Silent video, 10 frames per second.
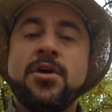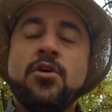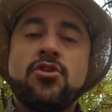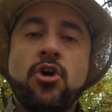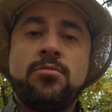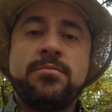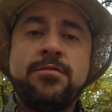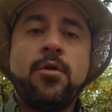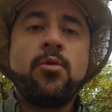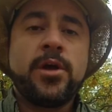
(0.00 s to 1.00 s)
So
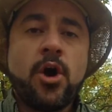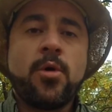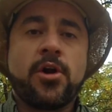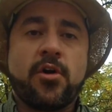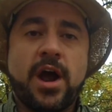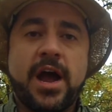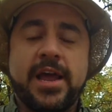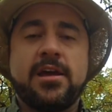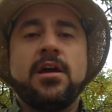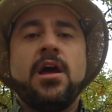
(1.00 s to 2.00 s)
before we go on our
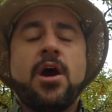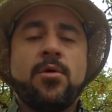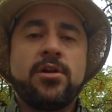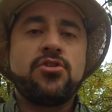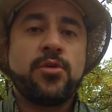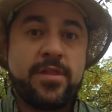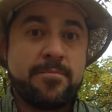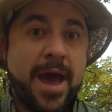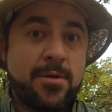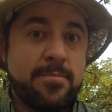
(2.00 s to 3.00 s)
hike, I wanted to show you the
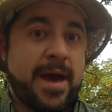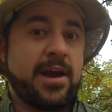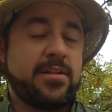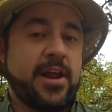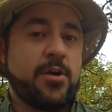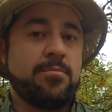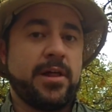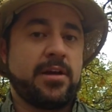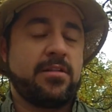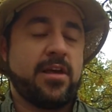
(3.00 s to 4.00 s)
battery packs that
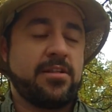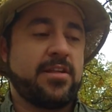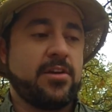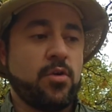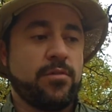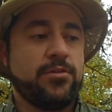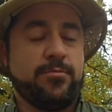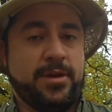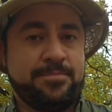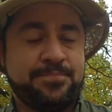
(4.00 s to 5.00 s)
Enerplex has sent over to
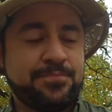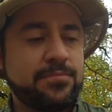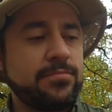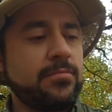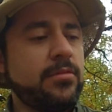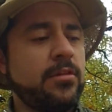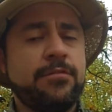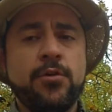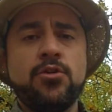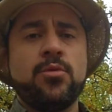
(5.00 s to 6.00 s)
me. The
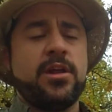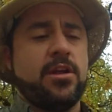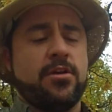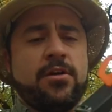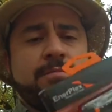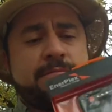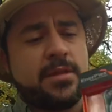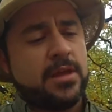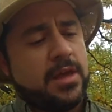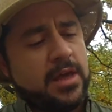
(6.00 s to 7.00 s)
first one here
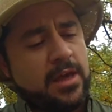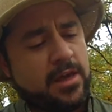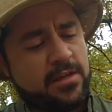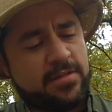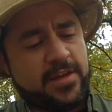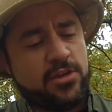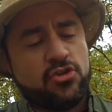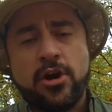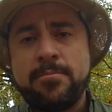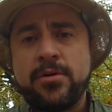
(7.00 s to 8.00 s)
is the
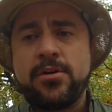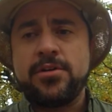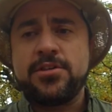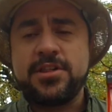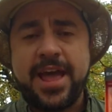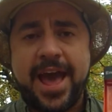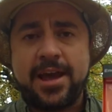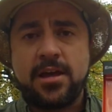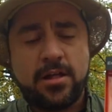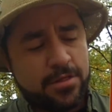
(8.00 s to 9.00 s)
Jumper
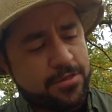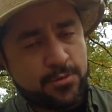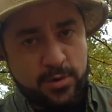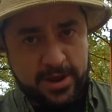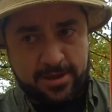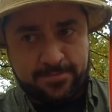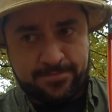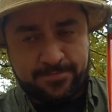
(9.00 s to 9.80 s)
Stack 3.